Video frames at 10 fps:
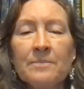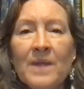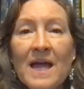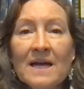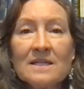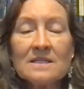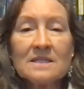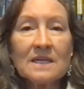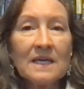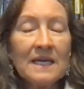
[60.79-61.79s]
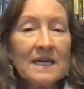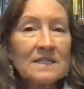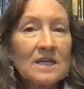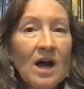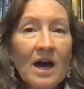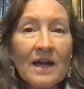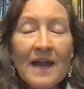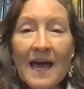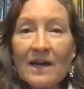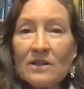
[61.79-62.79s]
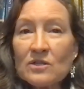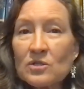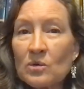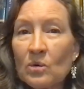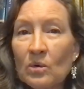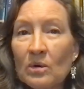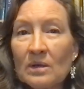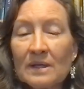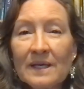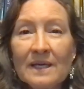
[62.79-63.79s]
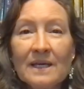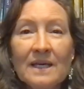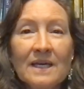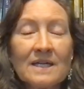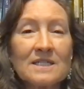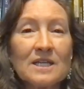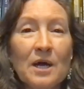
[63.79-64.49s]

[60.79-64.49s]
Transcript: has kicked God out of the school, kicked